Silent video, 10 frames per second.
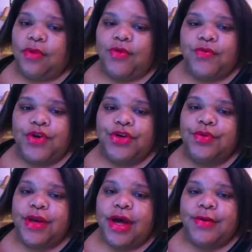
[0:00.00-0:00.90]
before
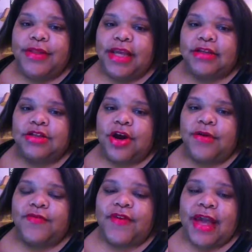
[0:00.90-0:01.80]
you know it, they
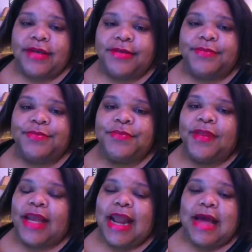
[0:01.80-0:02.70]
start fighting.
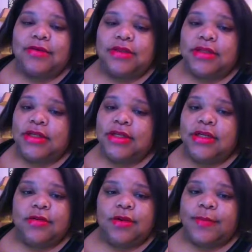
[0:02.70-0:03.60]
And
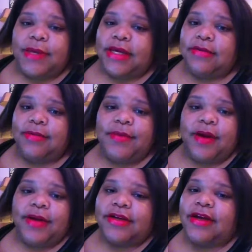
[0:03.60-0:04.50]
Alcide, being
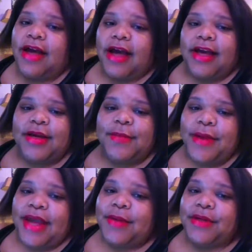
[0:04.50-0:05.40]
he a
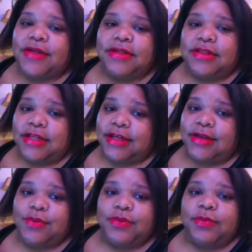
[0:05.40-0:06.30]
man, but he
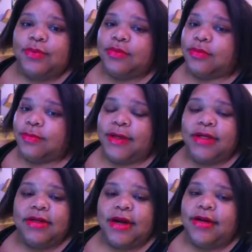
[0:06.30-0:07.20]
still was
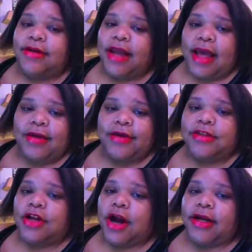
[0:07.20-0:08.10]
beating her down. He
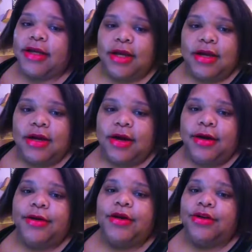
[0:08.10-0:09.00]
started kicking
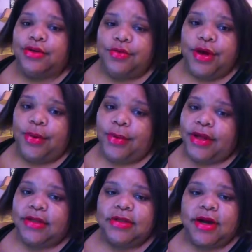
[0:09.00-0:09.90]
her. You know what?
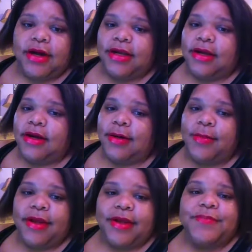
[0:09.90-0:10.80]
He started kicking her
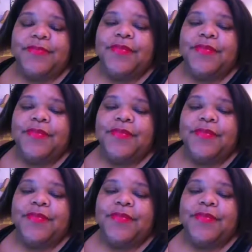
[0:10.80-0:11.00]
butt.